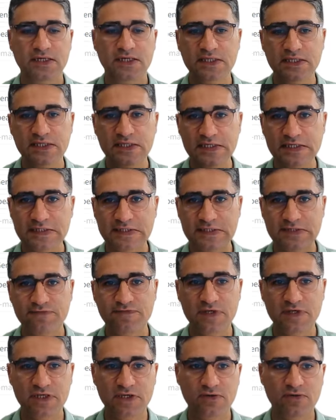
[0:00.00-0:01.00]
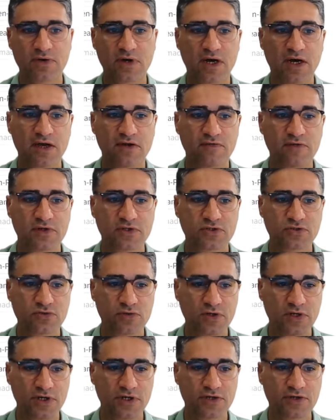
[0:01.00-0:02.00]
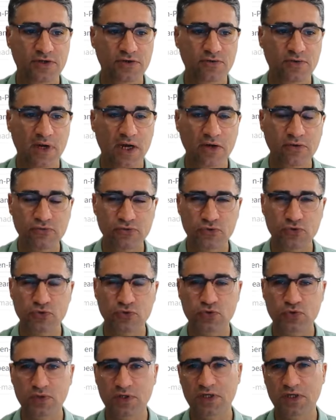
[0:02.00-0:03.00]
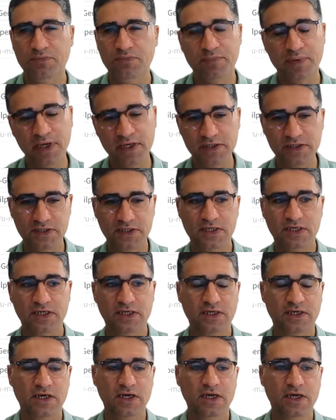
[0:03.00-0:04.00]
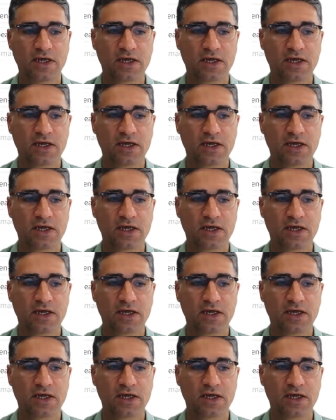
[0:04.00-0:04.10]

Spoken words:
in this video I want to learn you how to do inpainting